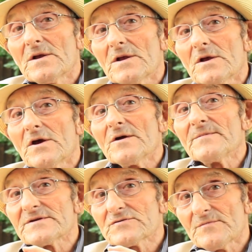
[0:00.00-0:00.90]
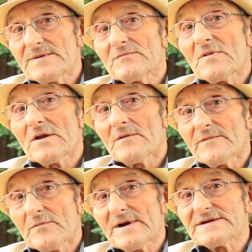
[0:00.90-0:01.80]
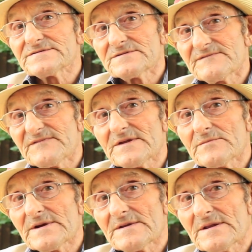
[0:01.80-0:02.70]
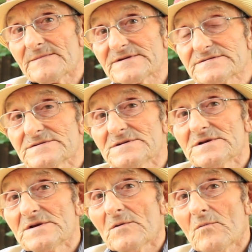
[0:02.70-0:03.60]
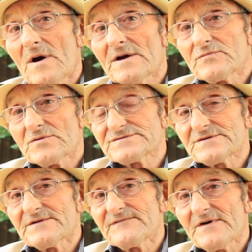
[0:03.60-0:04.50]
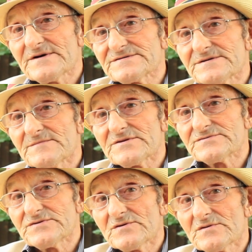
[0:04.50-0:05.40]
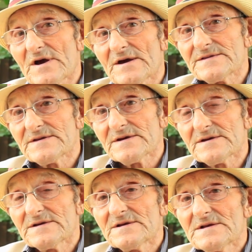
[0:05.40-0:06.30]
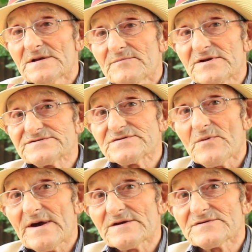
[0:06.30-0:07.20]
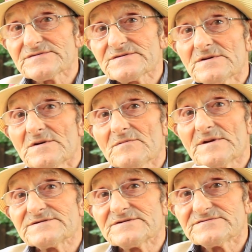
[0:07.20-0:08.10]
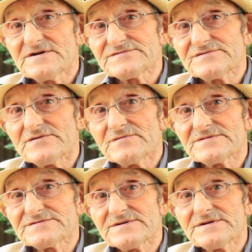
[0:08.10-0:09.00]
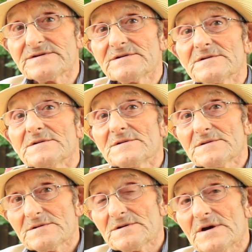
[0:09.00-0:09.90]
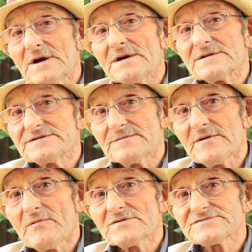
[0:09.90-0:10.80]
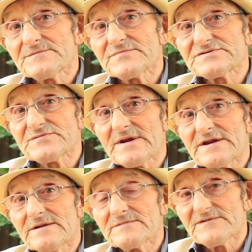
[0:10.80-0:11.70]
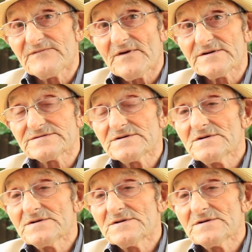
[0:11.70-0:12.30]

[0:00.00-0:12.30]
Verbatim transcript: Herman come in well overweight to the featherweight limit. Wilde wasn't going to fight him. The Duke and uh, Prince of Wales went to the dressing room to see uh, Jimmy Walsh and persuade him to fight.